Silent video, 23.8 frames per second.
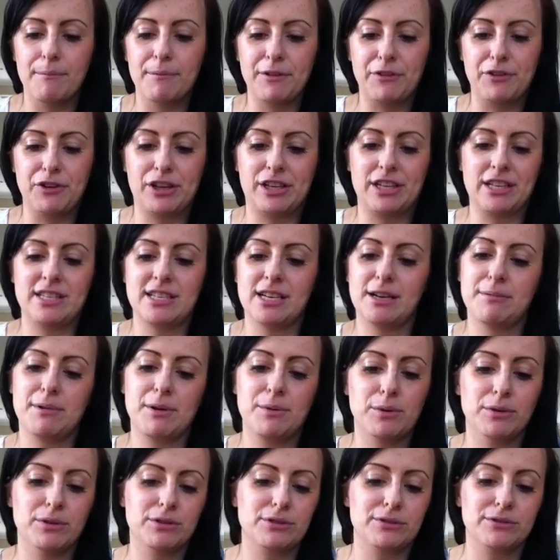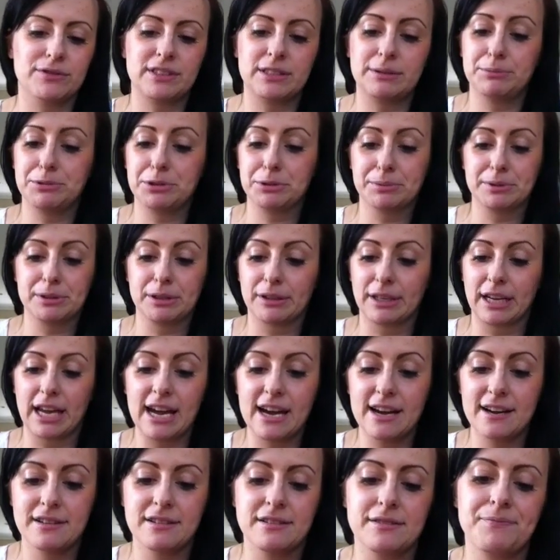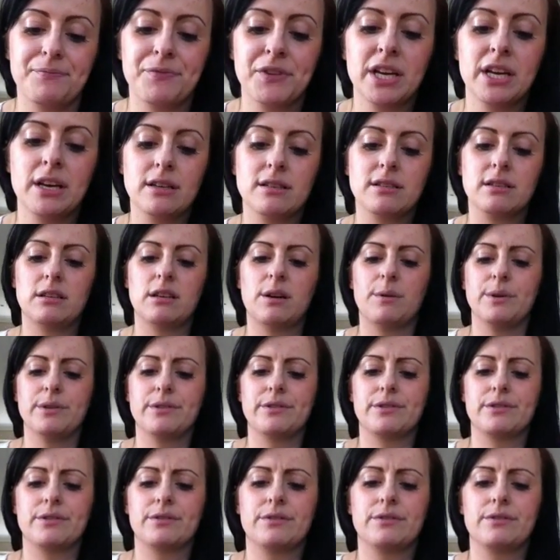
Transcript: If you could tell me what sort of symptoms I'll get, and so I know